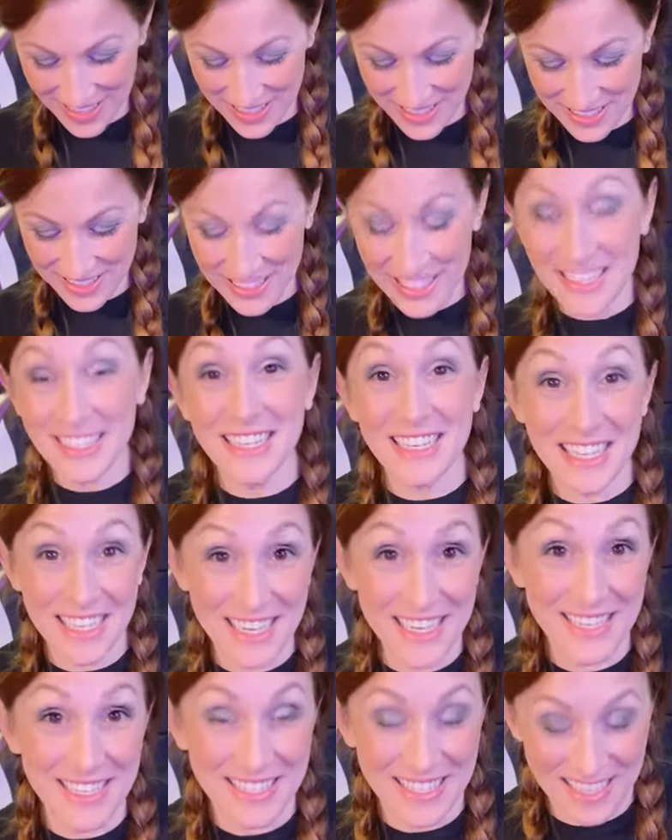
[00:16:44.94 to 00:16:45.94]
she
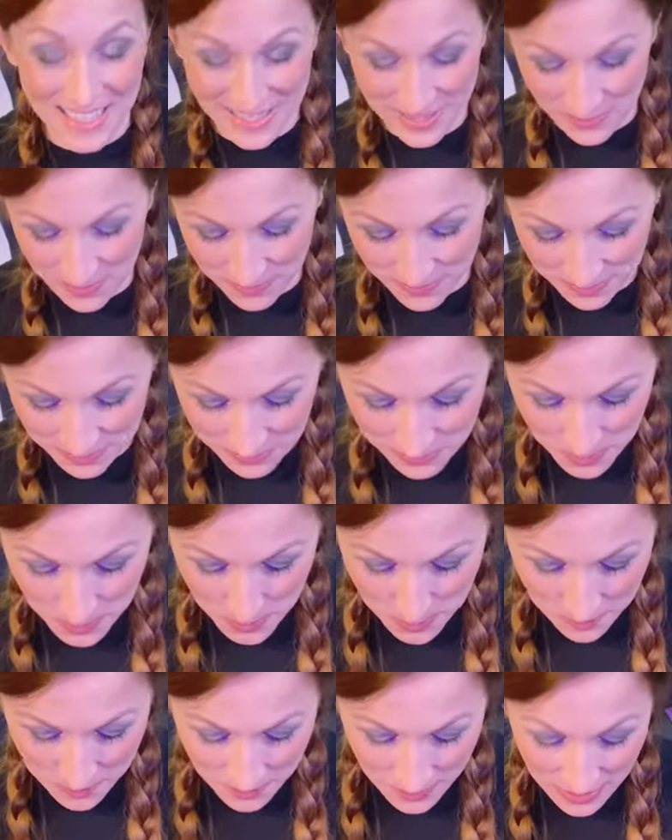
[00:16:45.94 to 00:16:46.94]
needs it.
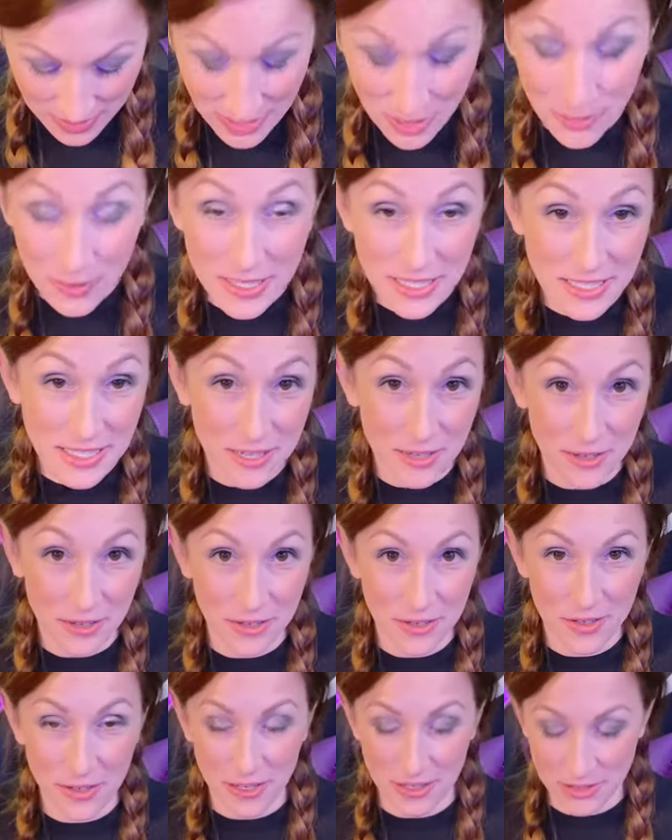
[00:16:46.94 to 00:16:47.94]
Now we get to hear her
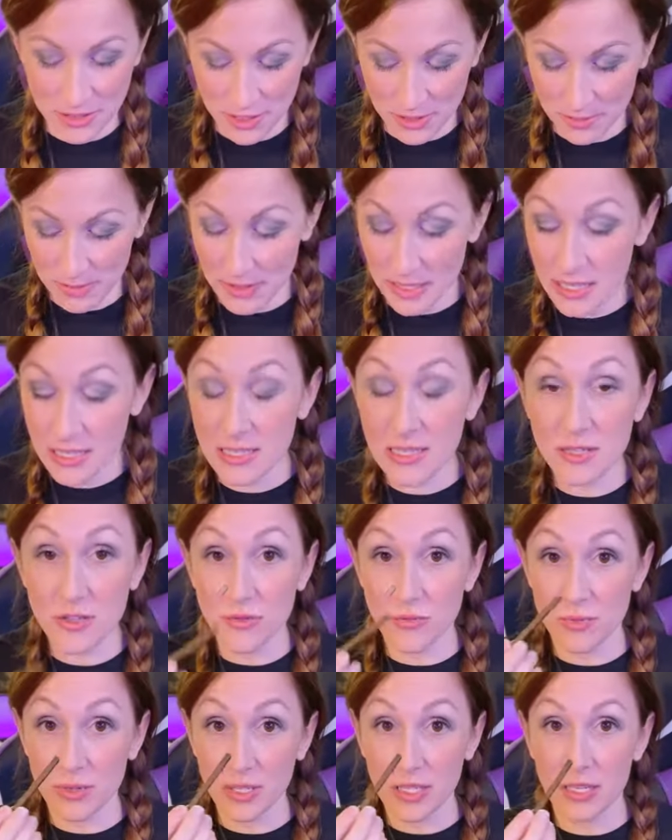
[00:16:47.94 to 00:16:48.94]
crunch. This is
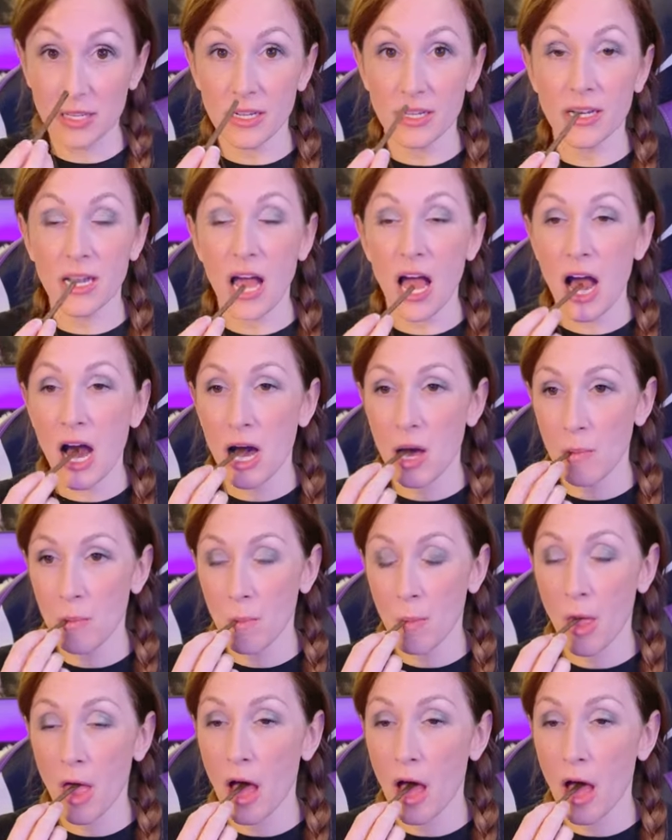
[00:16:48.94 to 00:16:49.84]
really good. Um,